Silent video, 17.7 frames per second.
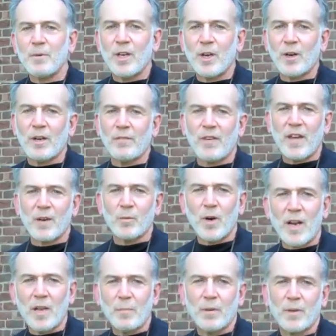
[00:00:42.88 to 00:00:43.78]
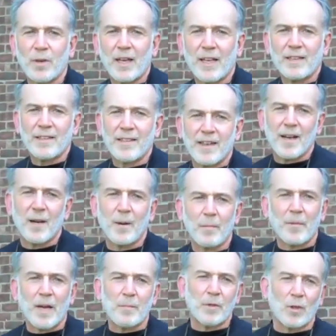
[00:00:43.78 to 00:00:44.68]
I'm Gary Van Riper, and
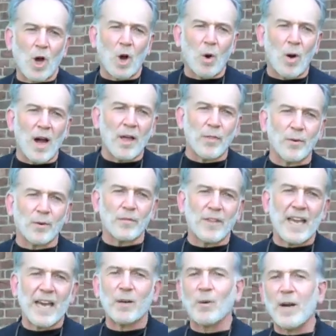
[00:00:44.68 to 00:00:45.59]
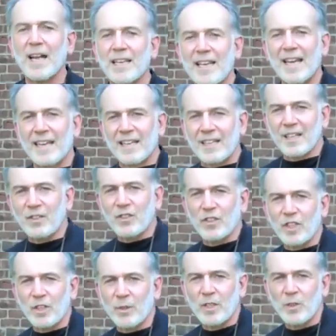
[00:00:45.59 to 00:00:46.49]
I'm the co-author of the Adirondack Kids
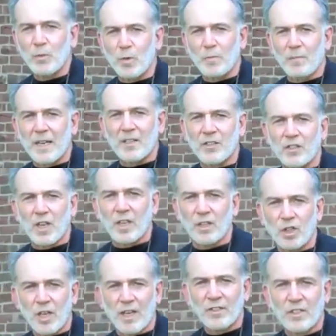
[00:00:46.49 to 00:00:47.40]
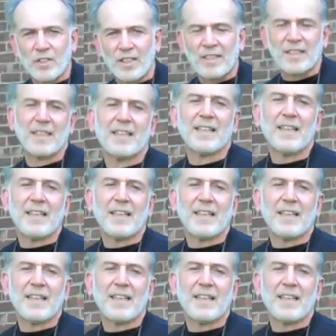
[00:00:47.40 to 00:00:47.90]
series with my son Justin.